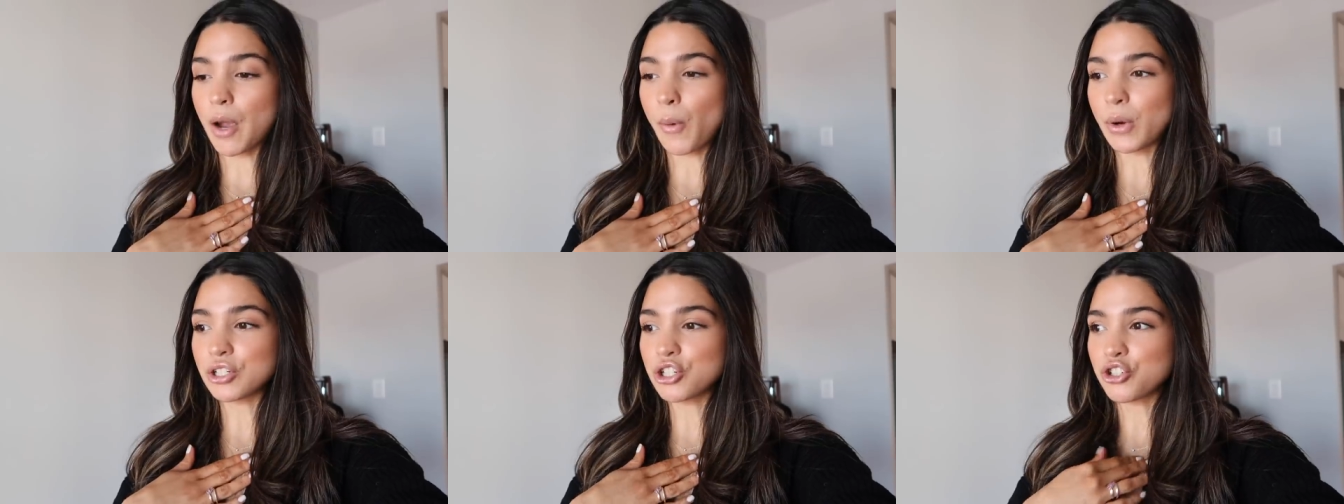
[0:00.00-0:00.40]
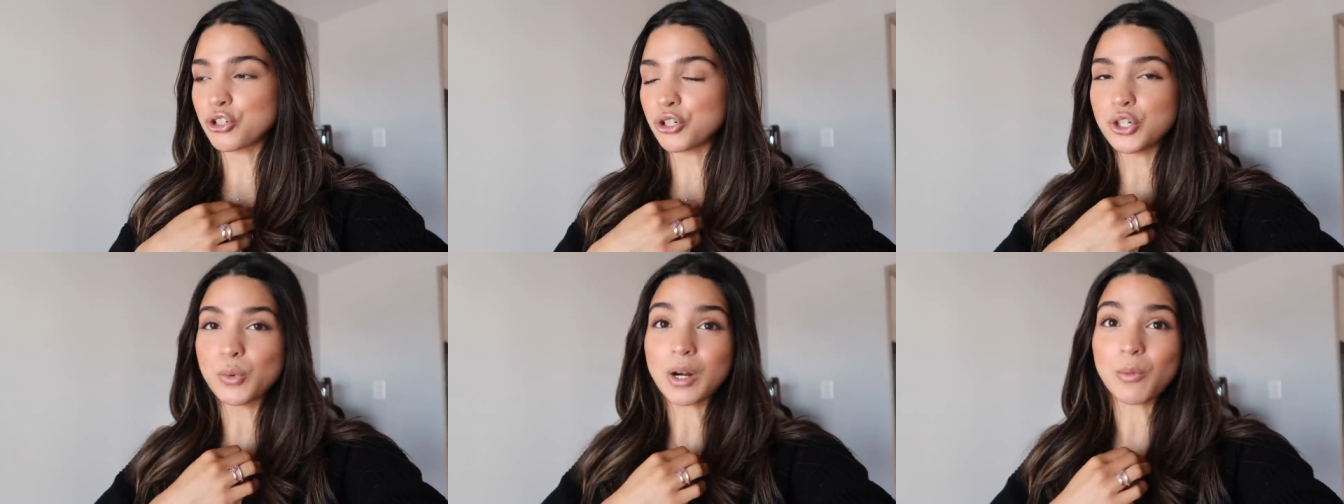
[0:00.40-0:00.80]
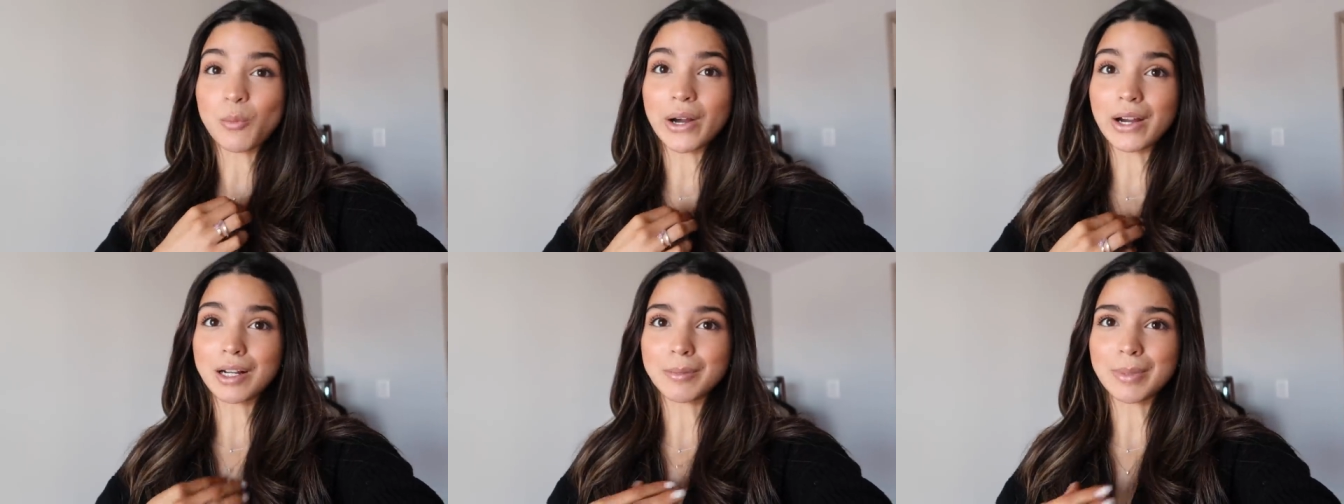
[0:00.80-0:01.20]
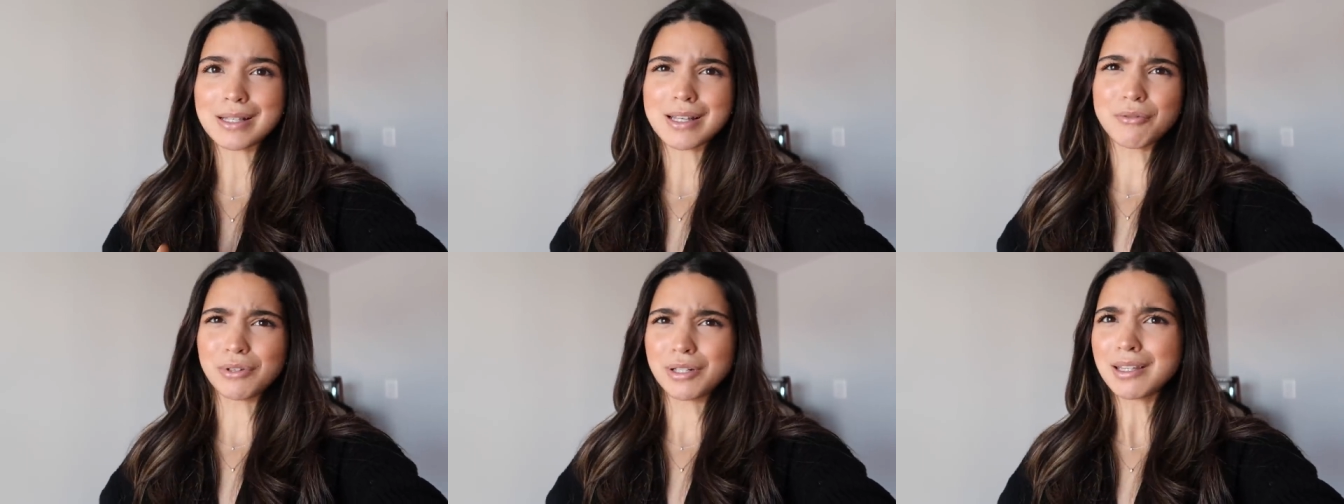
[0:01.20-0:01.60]
I wanted to show you what I'm wearing
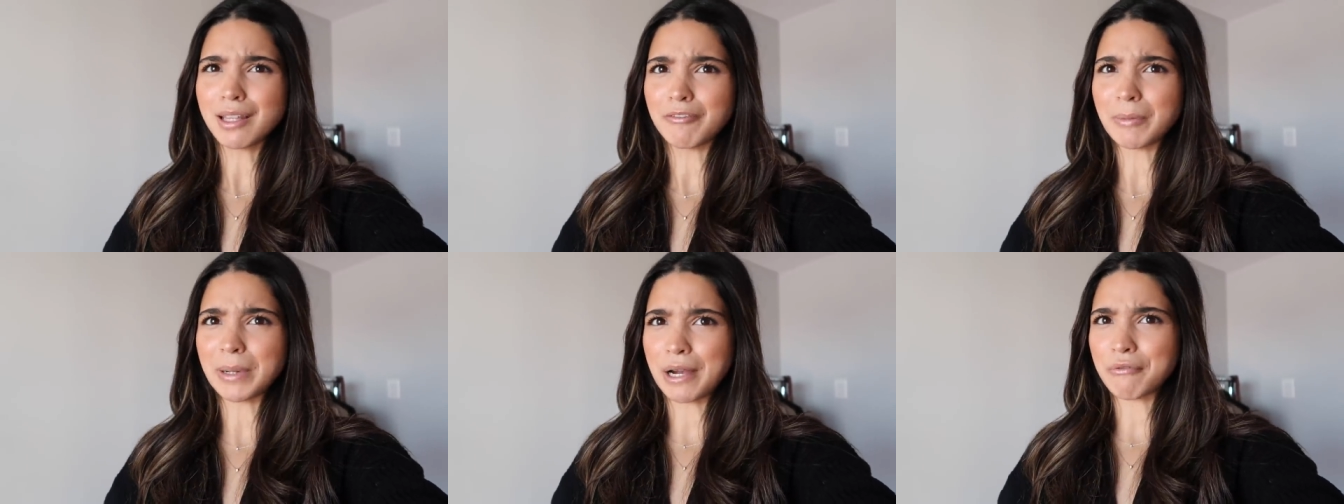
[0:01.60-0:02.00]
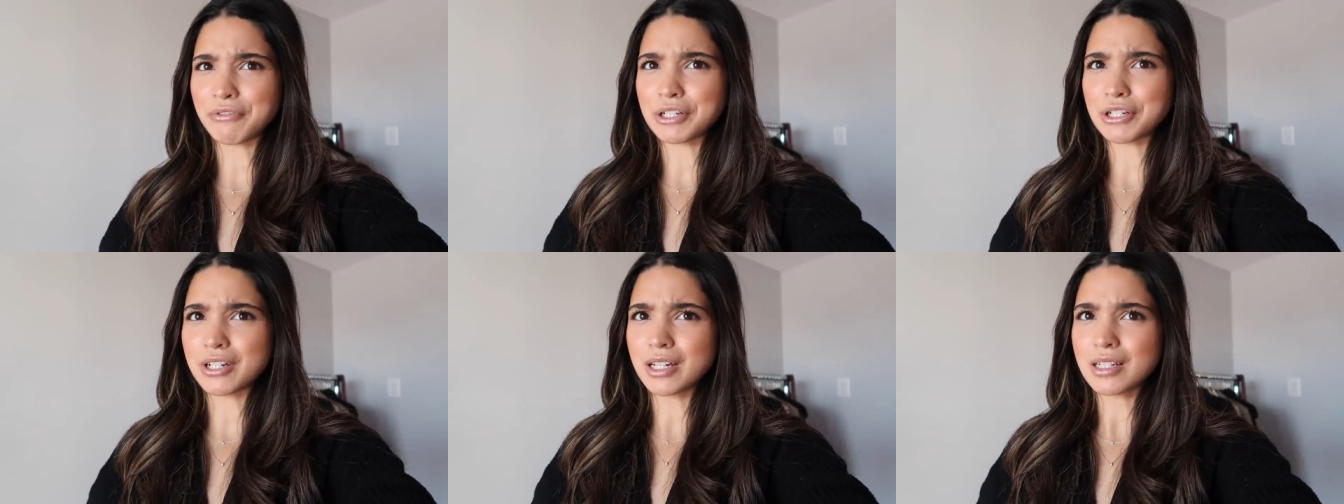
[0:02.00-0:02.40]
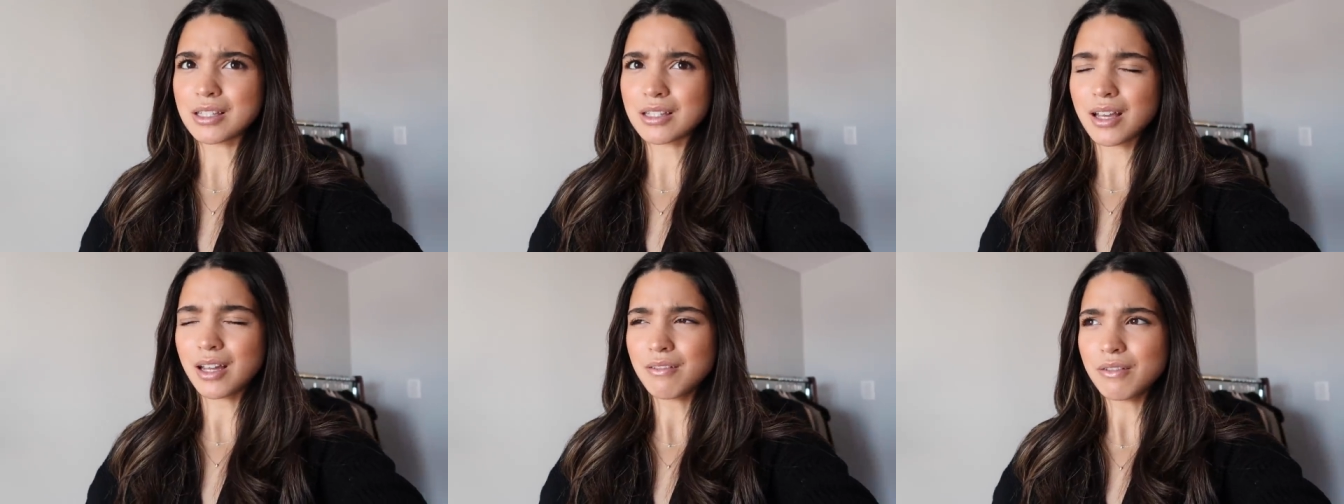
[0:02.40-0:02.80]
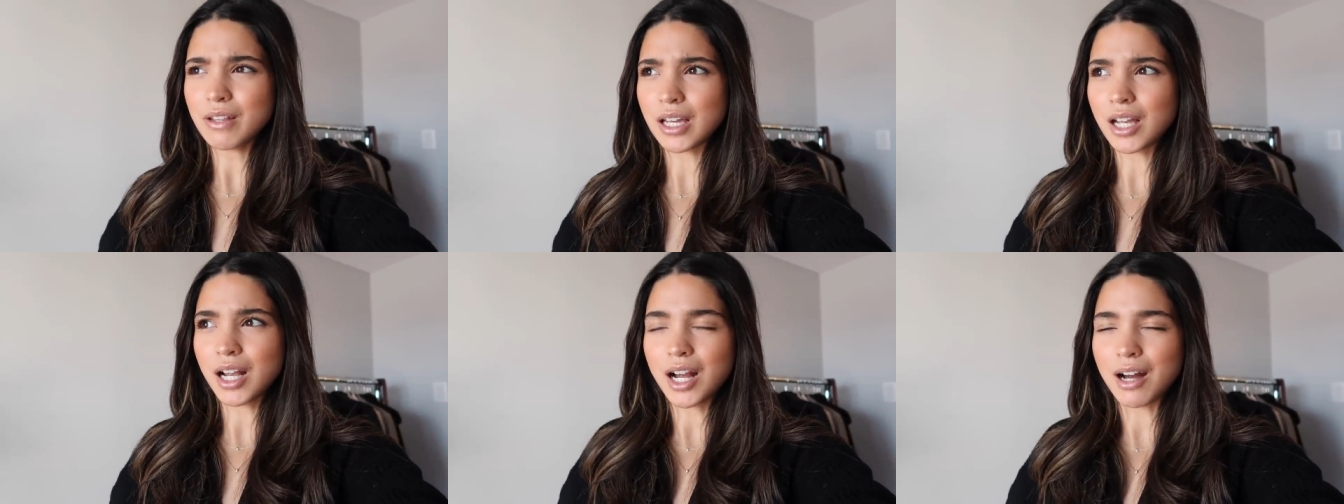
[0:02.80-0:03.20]
because I really love my outfit today. It's kind of
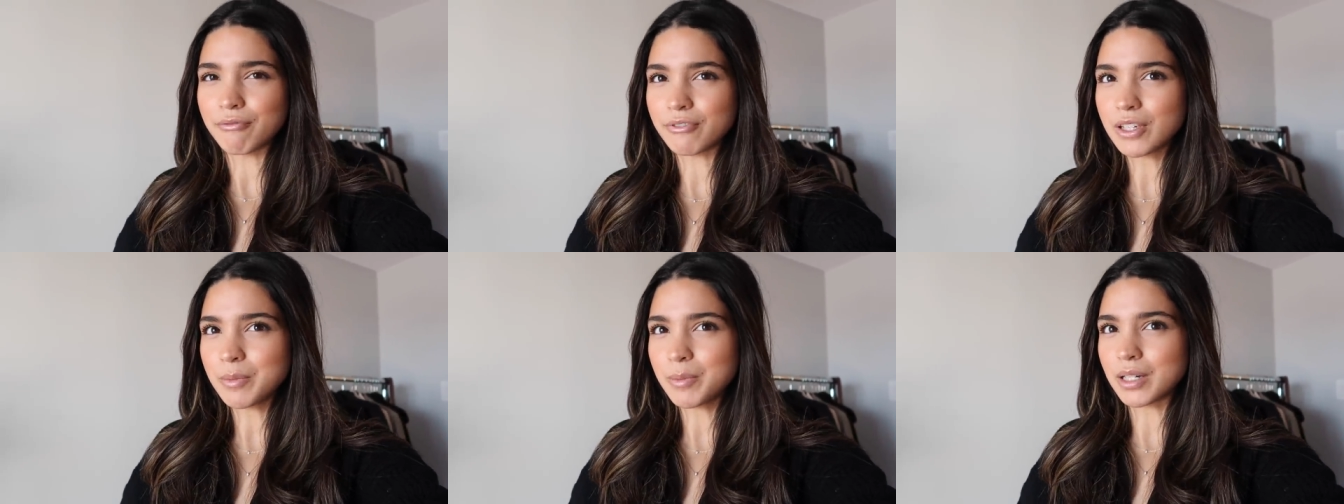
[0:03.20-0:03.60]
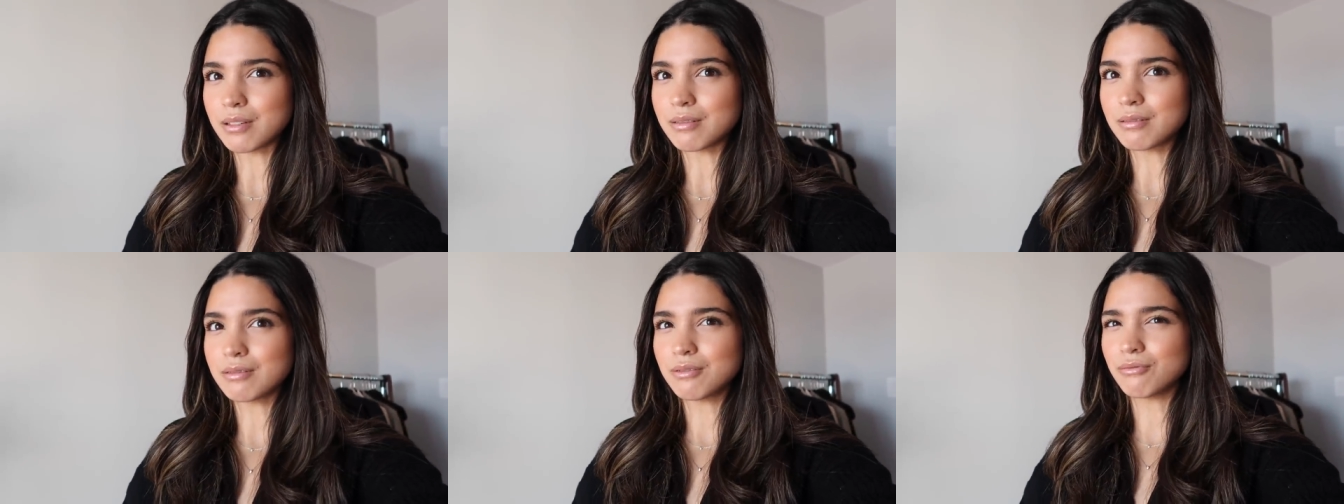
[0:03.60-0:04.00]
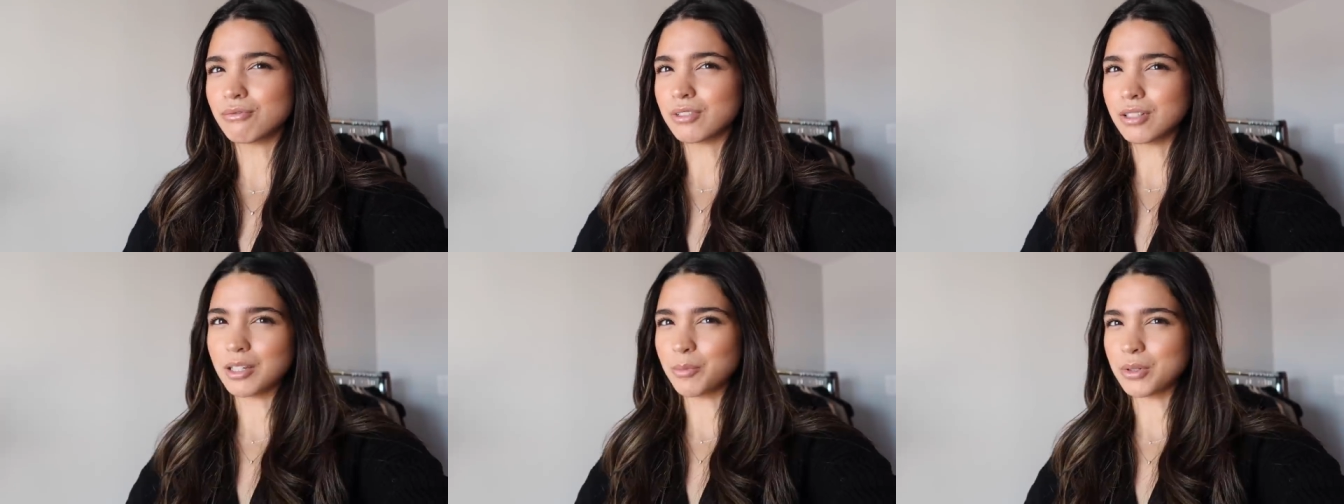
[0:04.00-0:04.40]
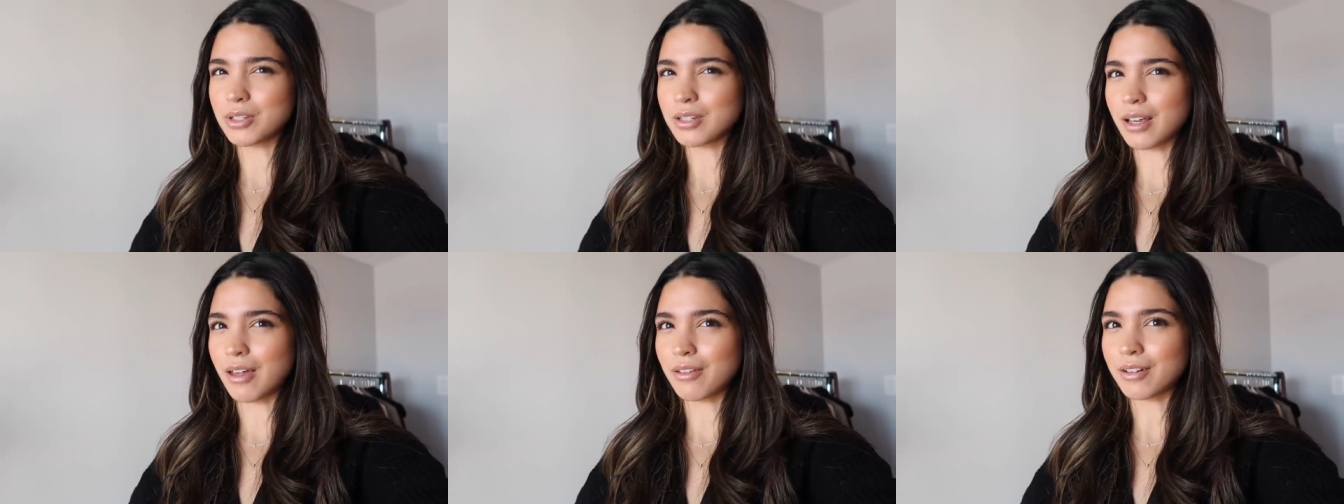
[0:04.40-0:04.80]
like comfy, but really put
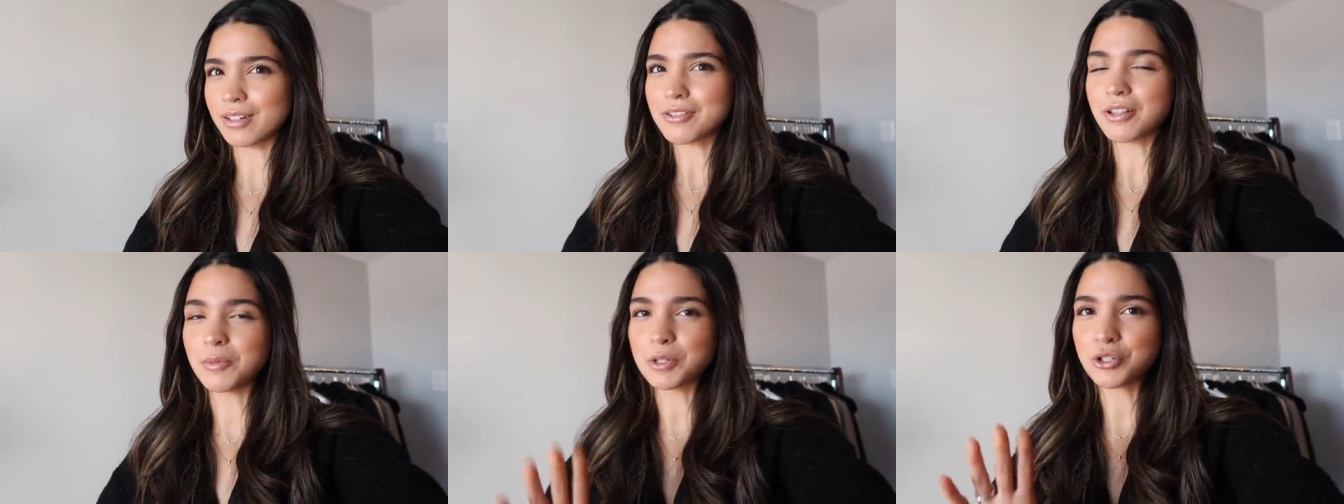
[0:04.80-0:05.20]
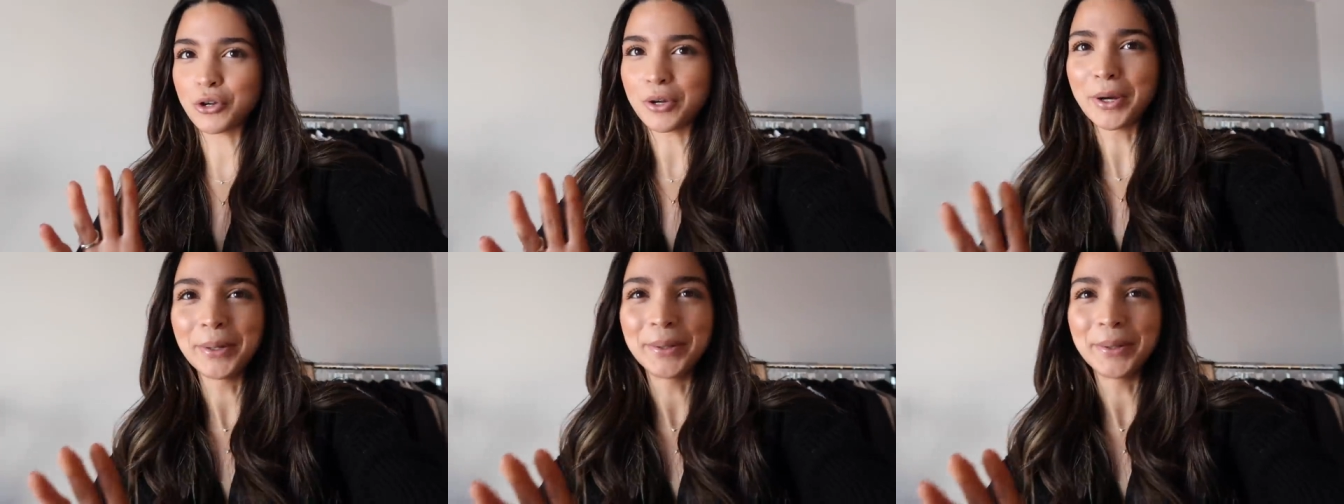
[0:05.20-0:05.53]
together. So let me show you.